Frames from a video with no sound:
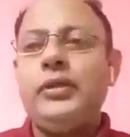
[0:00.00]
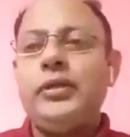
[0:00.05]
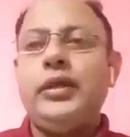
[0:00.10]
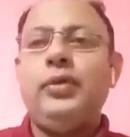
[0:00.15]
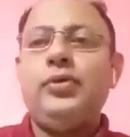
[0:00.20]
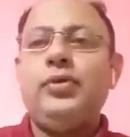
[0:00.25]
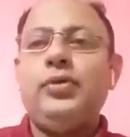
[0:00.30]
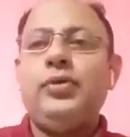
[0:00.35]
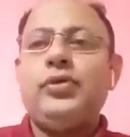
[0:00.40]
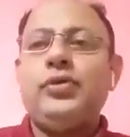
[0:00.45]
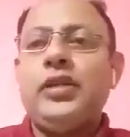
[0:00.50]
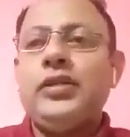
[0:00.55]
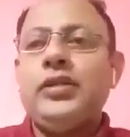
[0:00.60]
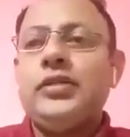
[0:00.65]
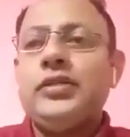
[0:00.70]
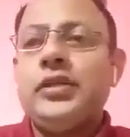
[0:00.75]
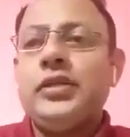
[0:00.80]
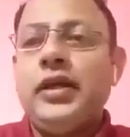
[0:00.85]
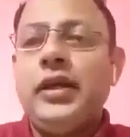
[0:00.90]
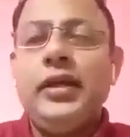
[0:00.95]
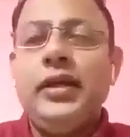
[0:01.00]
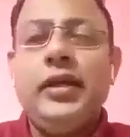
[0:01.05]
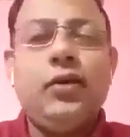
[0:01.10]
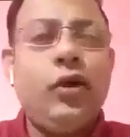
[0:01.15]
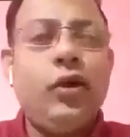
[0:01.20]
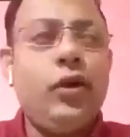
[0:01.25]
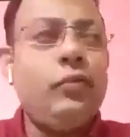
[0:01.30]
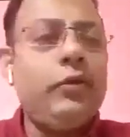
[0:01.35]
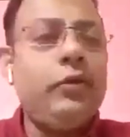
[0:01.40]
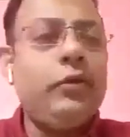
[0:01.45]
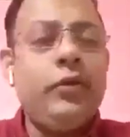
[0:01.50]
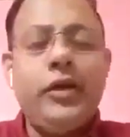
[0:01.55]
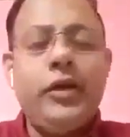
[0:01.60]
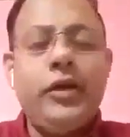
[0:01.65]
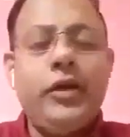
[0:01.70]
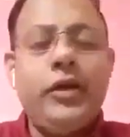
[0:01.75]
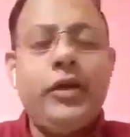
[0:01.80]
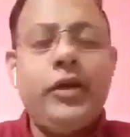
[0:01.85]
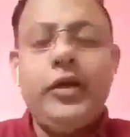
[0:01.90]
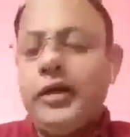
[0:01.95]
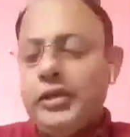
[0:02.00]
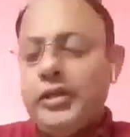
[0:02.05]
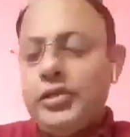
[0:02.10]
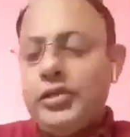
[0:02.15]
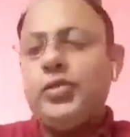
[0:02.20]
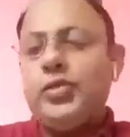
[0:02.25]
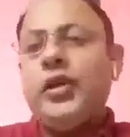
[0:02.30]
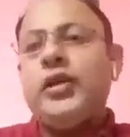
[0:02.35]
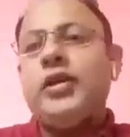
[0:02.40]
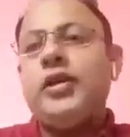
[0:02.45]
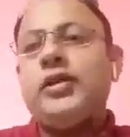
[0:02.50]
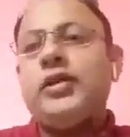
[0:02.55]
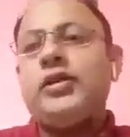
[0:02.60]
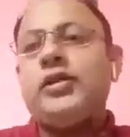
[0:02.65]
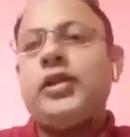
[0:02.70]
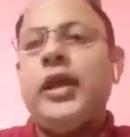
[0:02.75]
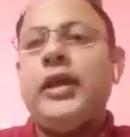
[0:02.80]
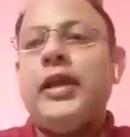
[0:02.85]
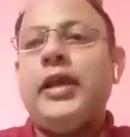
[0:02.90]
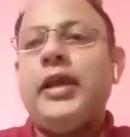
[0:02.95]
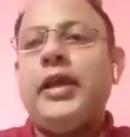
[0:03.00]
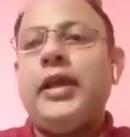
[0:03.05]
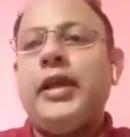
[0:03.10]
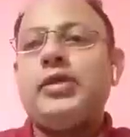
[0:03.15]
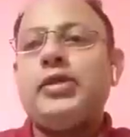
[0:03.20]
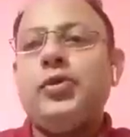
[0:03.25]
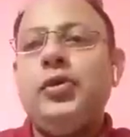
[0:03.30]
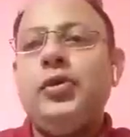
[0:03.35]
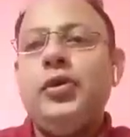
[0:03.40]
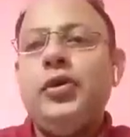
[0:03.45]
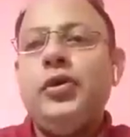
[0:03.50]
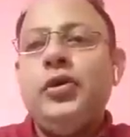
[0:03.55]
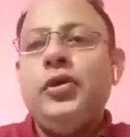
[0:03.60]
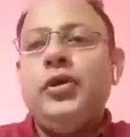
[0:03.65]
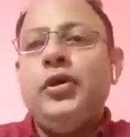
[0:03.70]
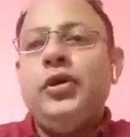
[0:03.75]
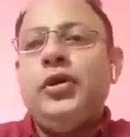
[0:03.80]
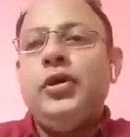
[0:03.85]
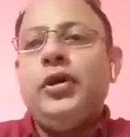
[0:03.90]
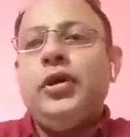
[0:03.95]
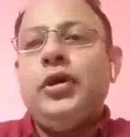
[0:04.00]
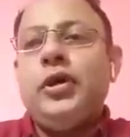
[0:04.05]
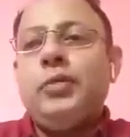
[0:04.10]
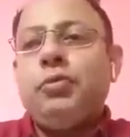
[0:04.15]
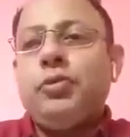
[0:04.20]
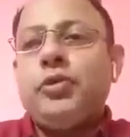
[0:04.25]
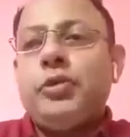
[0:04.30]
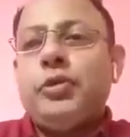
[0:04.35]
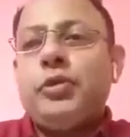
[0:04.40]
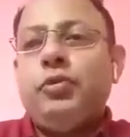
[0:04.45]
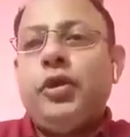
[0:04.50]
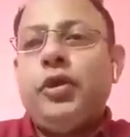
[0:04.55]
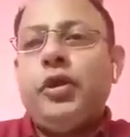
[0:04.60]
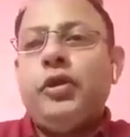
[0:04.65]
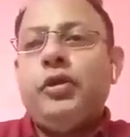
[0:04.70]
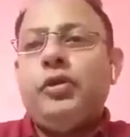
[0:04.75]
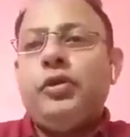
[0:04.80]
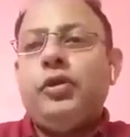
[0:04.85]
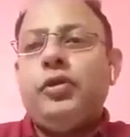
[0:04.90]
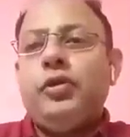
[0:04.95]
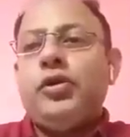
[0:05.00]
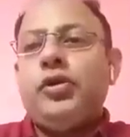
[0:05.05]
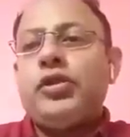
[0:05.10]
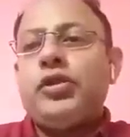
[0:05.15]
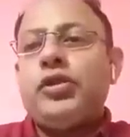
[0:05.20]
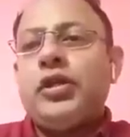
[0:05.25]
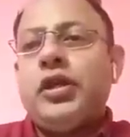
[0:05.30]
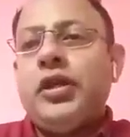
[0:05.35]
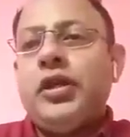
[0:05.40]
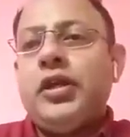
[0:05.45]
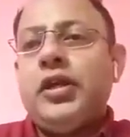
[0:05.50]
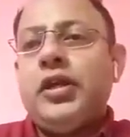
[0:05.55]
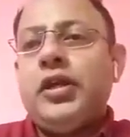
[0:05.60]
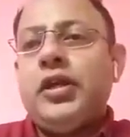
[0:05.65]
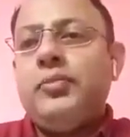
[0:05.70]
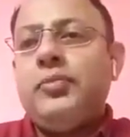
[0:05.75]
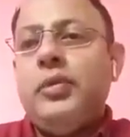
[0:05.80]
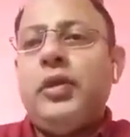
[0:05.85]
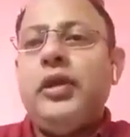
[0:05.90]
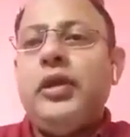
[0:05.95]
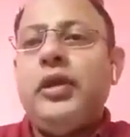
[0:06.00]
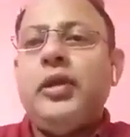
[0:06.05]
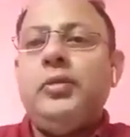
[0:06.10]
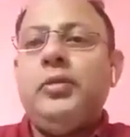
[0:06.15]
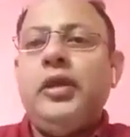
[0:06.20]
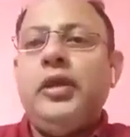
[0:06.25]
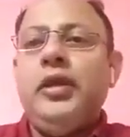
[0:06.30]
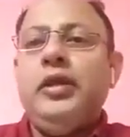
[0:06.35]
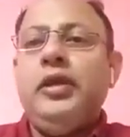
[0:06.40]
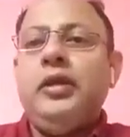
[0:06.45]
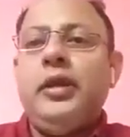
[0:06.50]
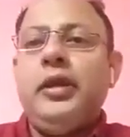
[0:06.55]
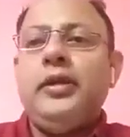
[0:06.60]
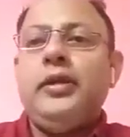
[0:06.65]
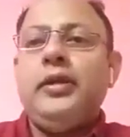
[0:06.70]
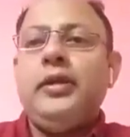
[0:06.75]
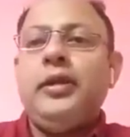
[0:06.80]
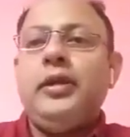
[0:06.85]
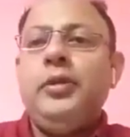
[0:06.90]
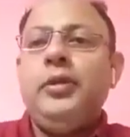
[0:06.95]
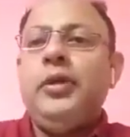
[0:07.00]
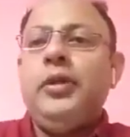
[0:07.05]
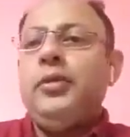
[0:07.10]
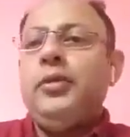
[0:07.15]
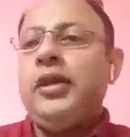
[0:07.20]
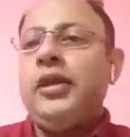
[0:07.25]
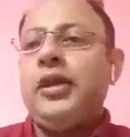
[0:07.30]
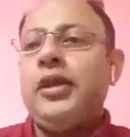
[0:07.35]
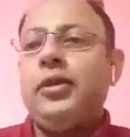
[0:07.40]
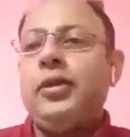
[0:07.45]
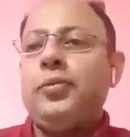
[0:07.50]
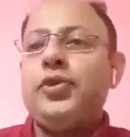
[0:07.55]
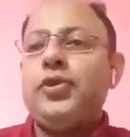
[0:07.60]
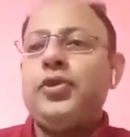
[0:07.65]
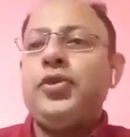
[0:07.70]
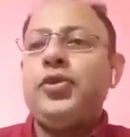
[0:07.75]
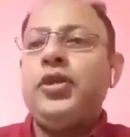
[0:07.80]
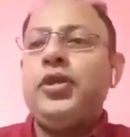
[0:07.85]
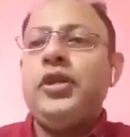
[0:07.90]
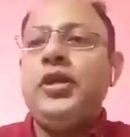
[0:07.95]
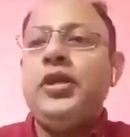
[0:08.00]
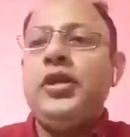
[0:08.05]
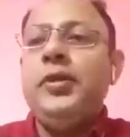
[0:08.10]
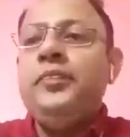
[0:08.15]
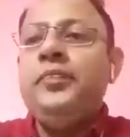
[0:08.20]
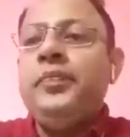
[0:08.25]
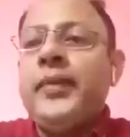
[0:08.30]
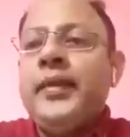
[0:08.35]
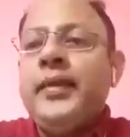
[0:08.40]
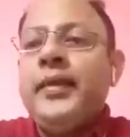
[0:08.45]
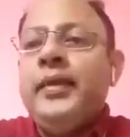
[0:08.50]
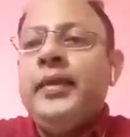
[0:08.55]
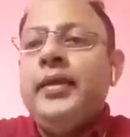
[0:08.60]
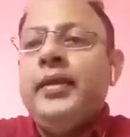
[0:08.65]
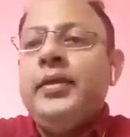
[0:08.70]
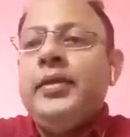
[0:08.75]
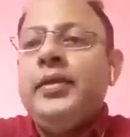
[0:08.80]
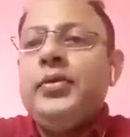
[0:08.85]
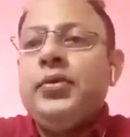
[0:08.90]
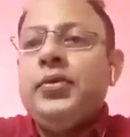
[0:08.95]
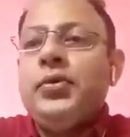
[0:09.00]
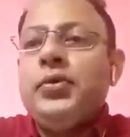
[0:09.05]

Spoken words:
At the outset, I convey my gratitude and thanks to Professor Mohendra Ghosh sir for inviting me and giving me an opportunity